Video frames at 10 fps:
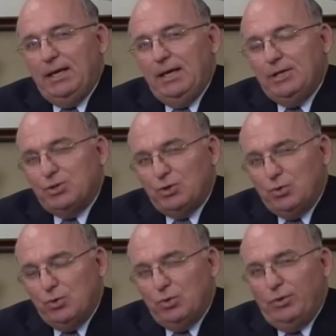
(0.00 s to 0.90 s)
is a
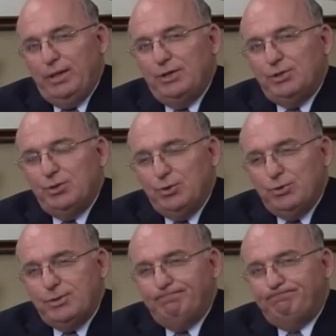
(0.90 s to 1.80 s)
tool that is
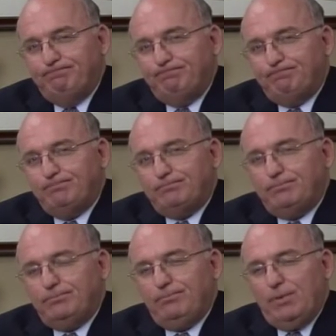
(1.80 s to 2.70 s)
used
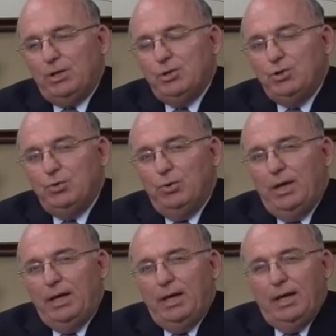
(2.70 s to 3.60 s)
to
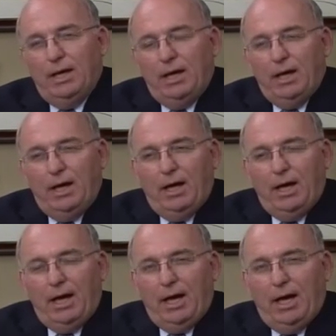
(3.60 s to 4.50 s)

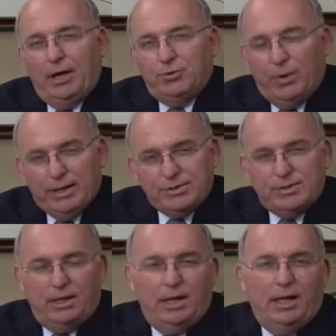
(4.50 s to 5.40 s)
address
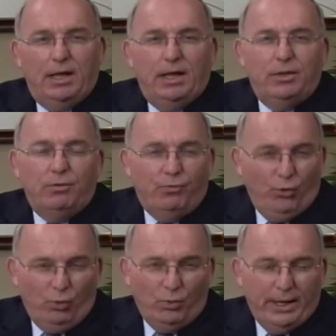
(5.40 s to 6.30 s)
the full
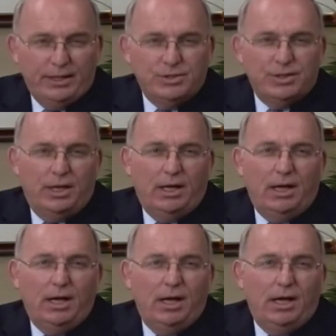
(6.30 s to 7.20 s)
range
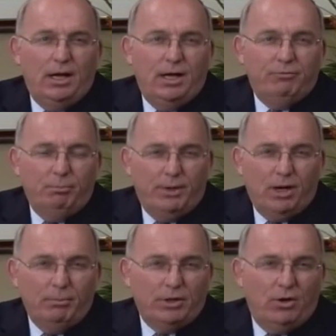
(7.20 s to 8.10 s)
of
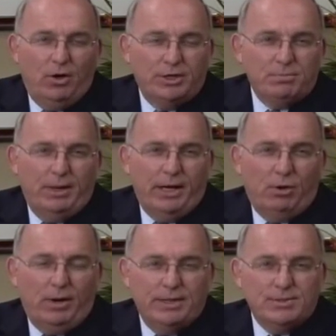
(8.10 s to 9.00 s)
impairment caused by a
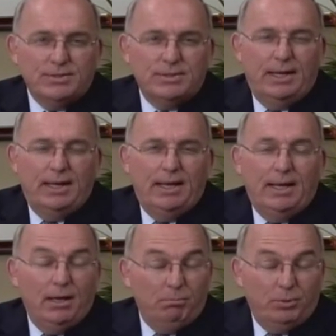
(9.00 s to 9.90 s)
crisis,
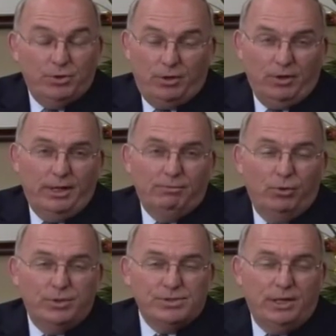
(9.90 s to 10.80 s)
particularly
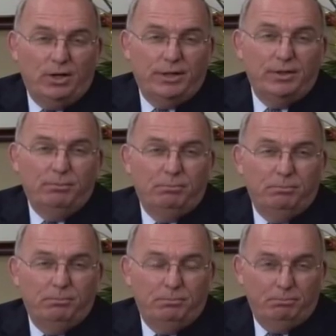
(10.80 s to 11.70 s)
focusing on the
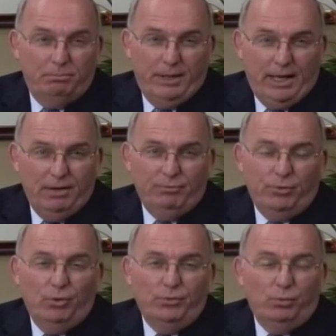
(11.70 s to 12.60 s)

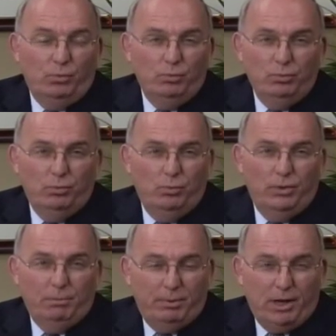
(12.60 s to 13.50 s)
behavioral, the
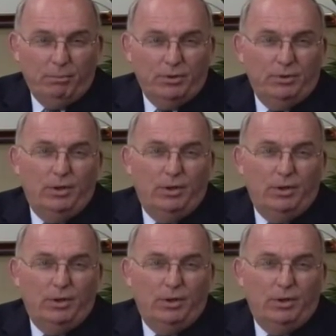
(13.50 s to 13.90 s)
impairment